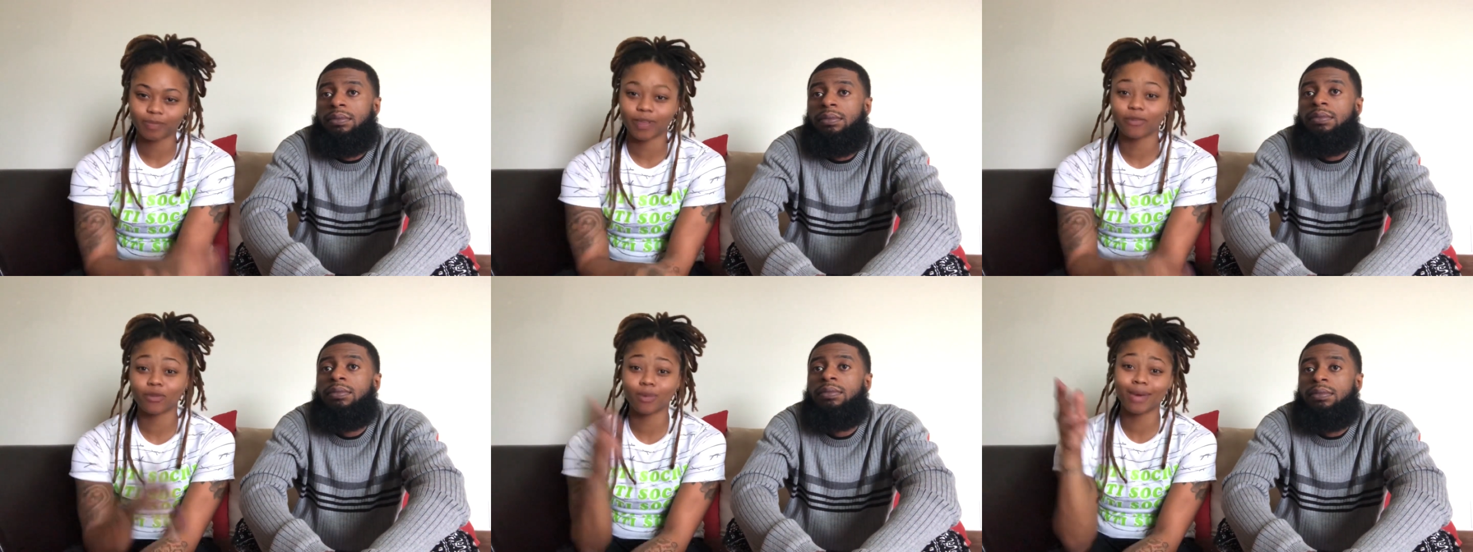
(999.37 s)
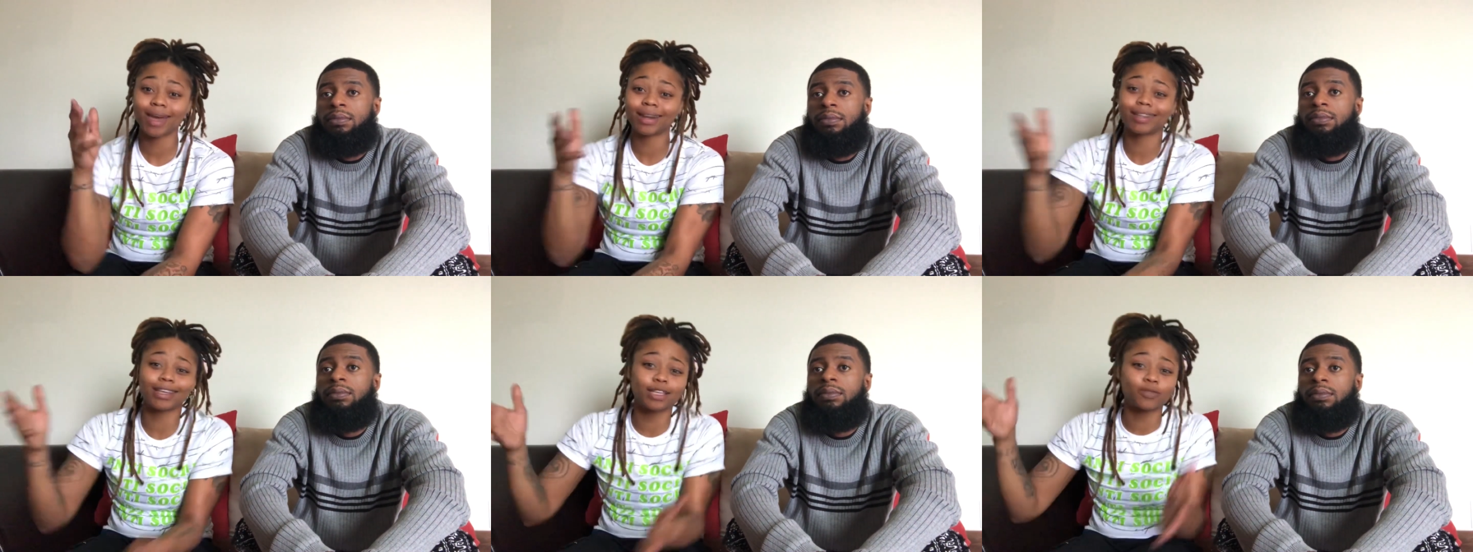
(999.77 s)
Speaker 1: If you made
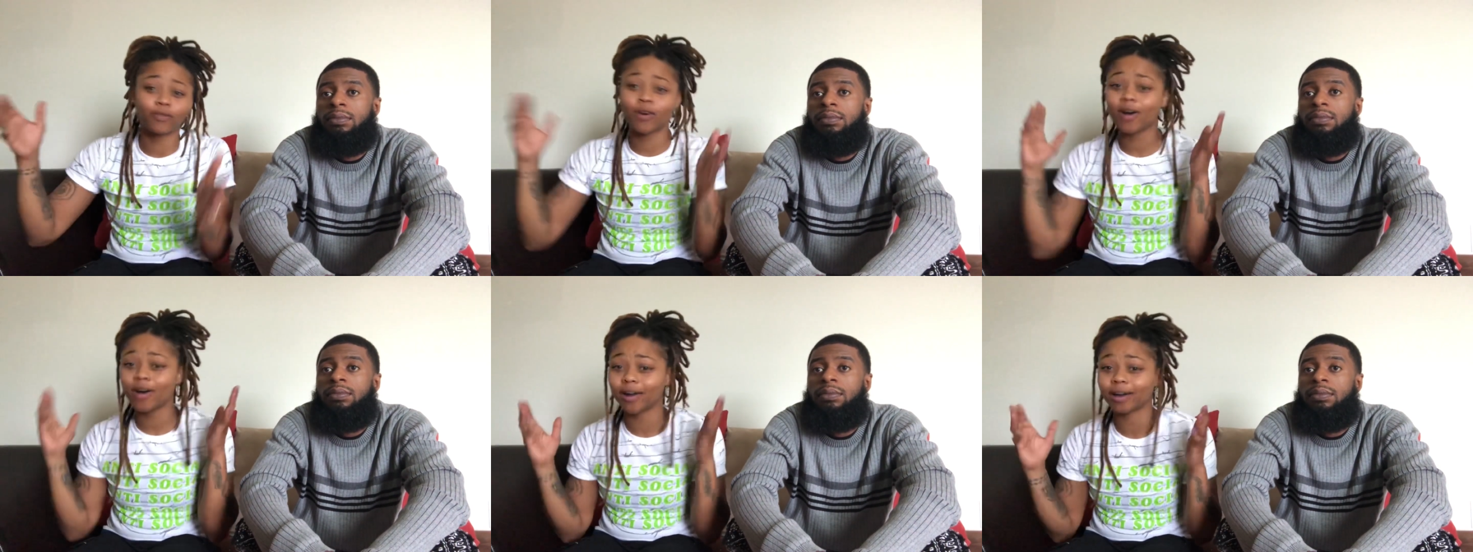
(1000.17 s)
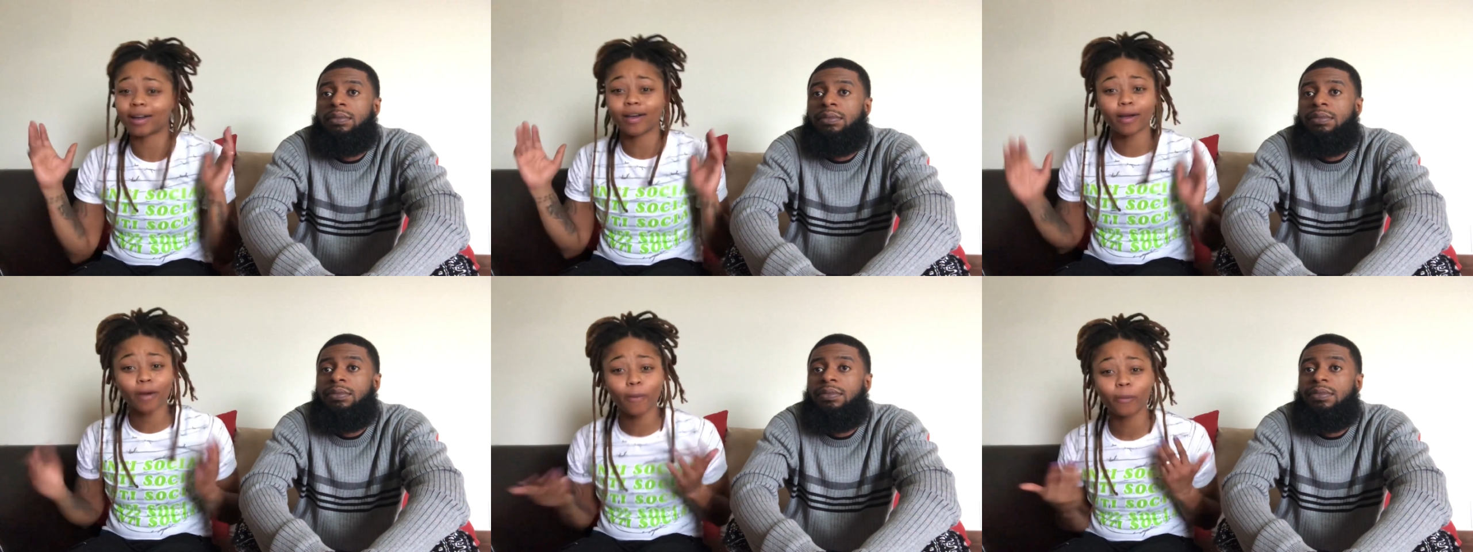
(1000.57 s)
it this far,
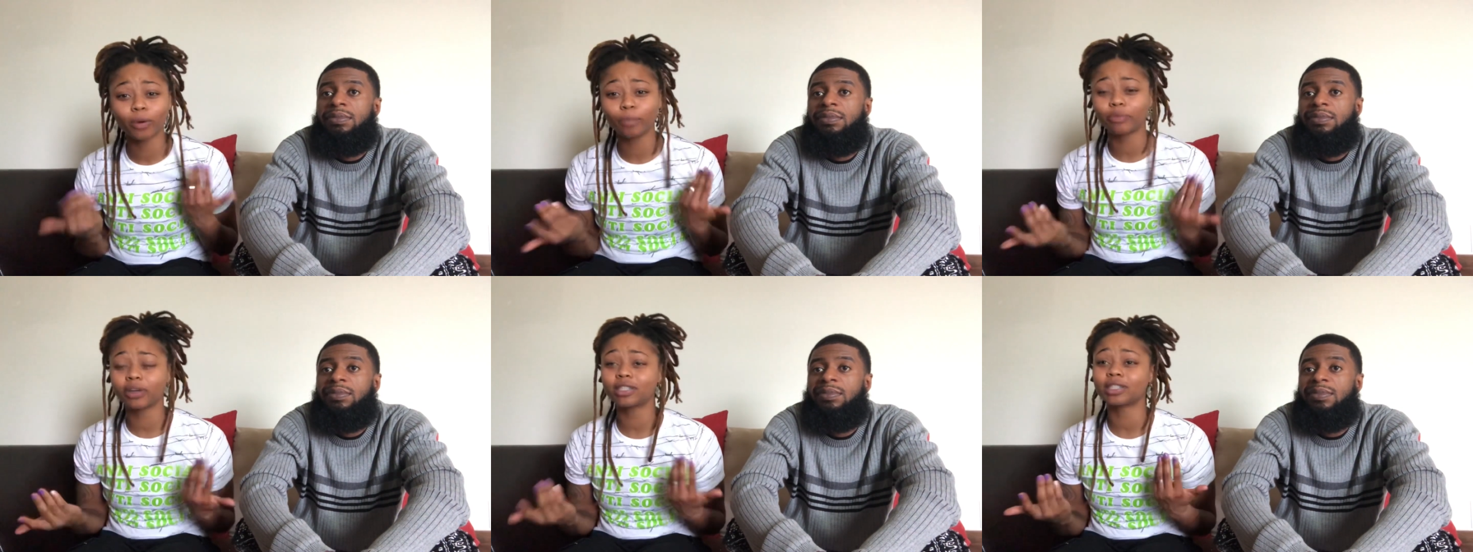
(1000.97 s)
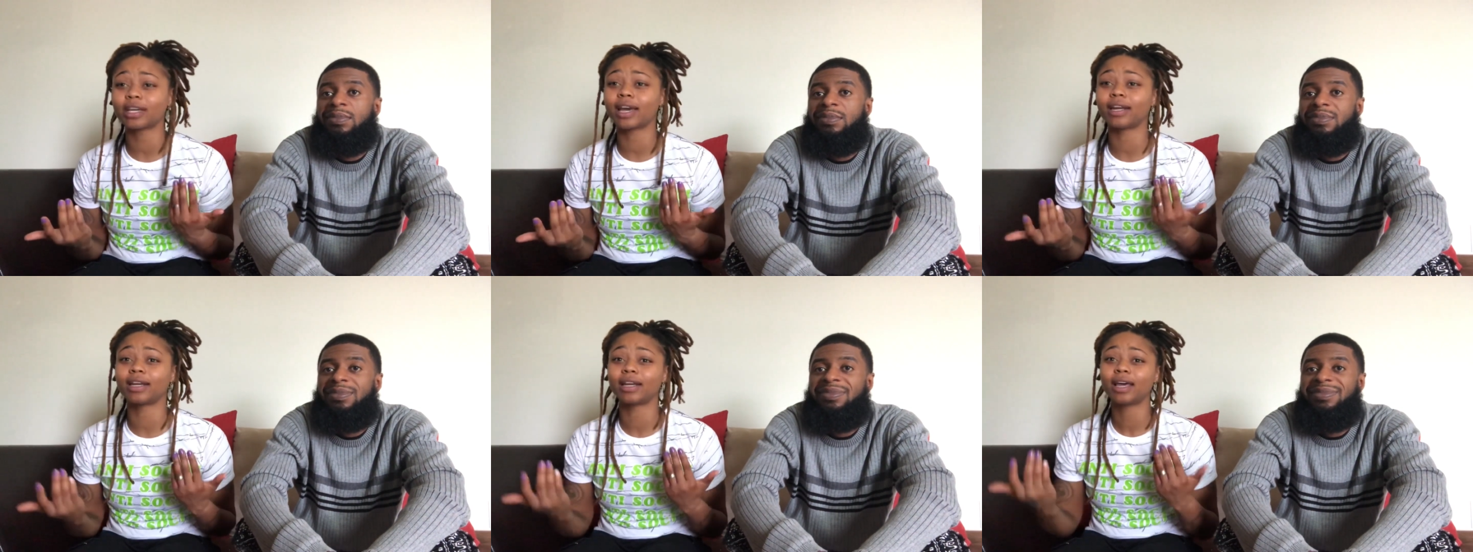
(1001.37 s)
we
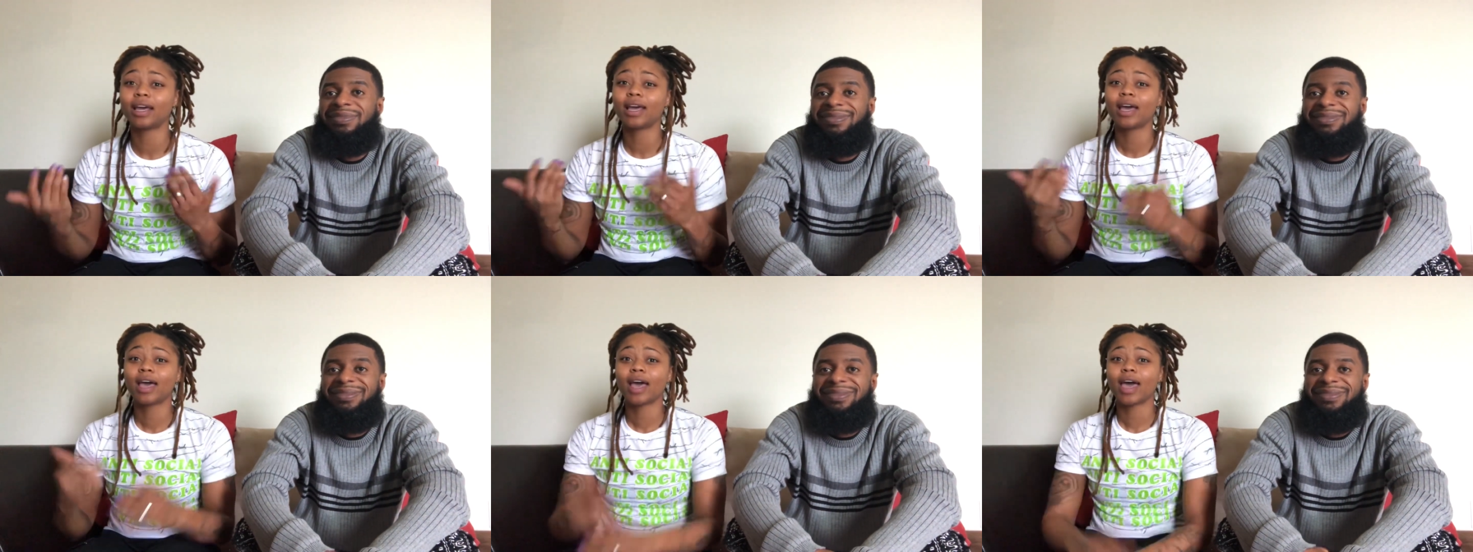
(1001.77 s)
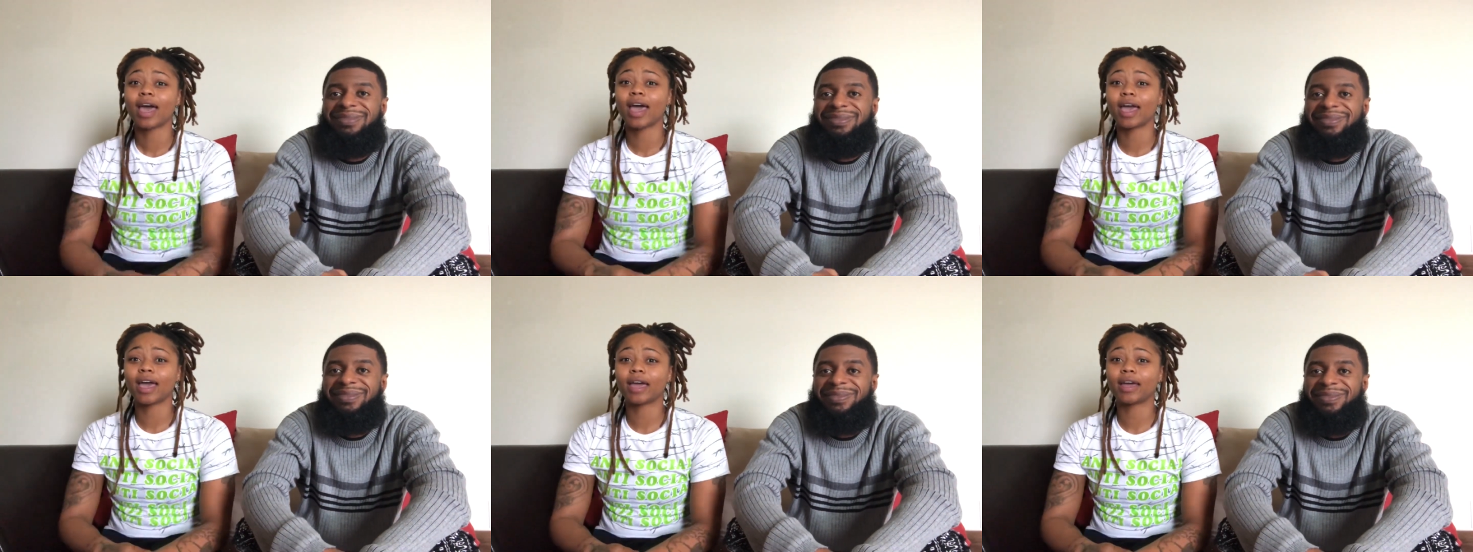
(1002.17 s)
appreciate it.
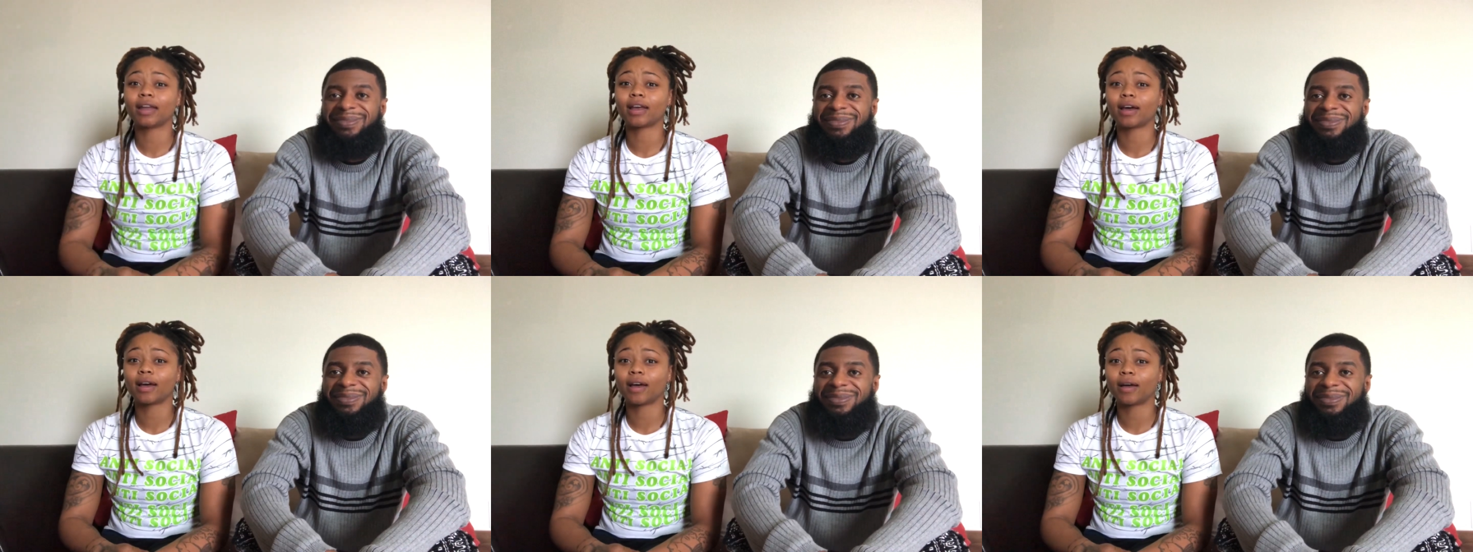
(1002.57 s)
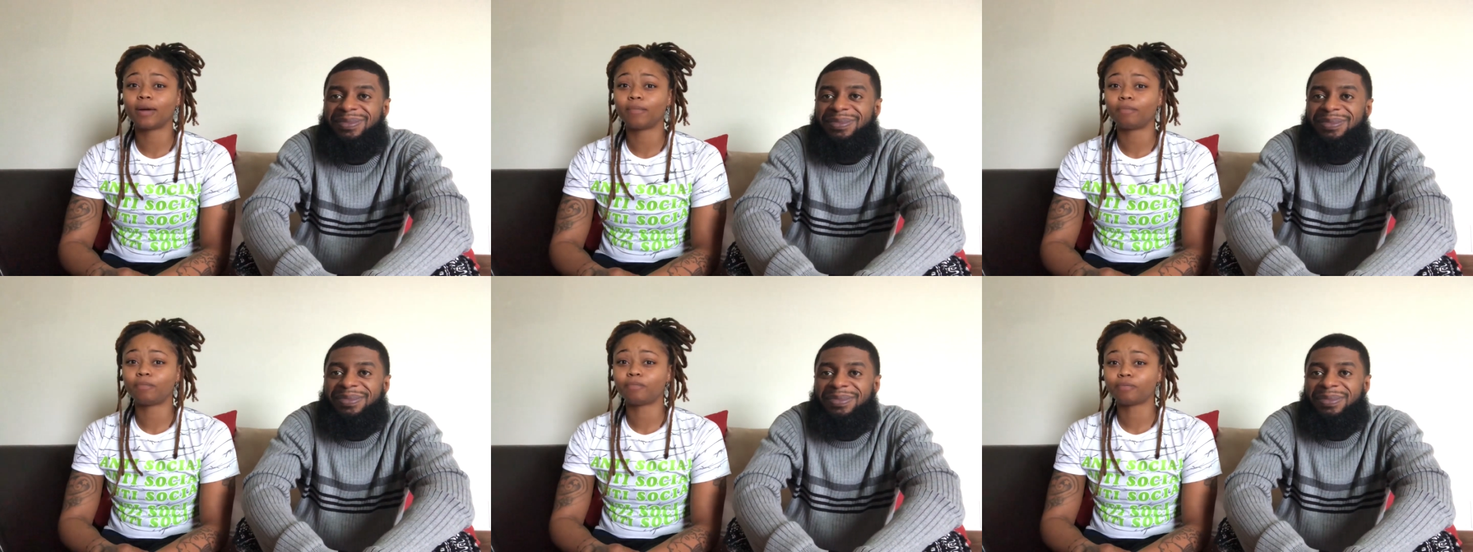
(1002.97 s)
and
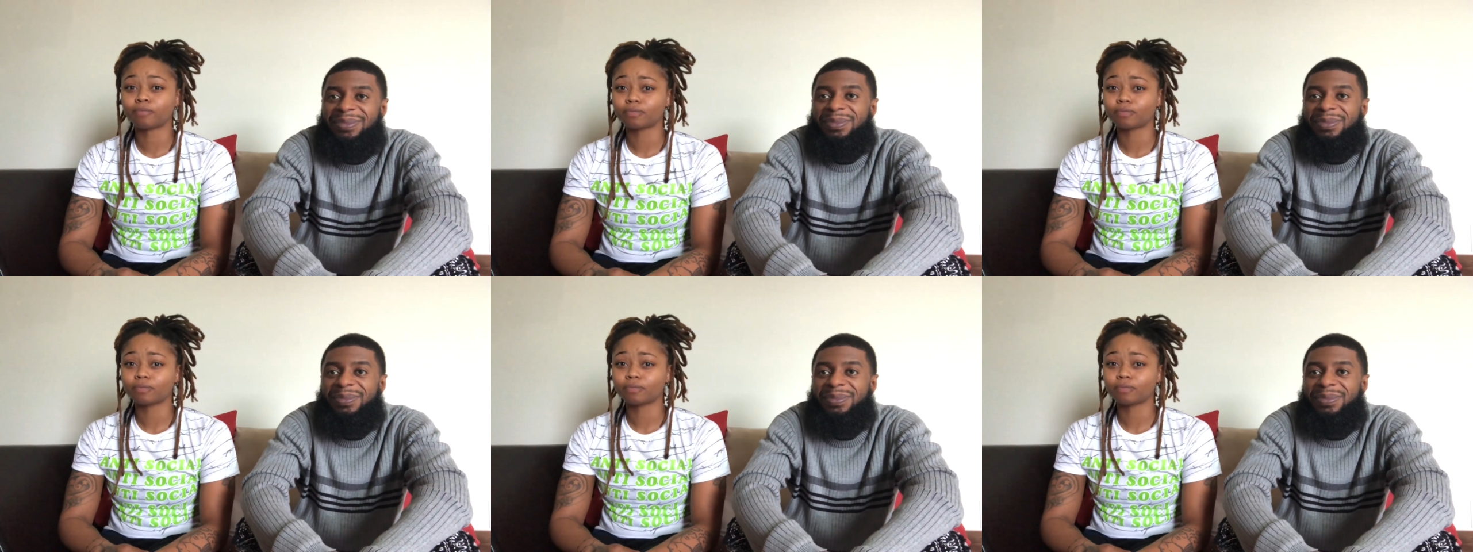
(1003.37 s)
um,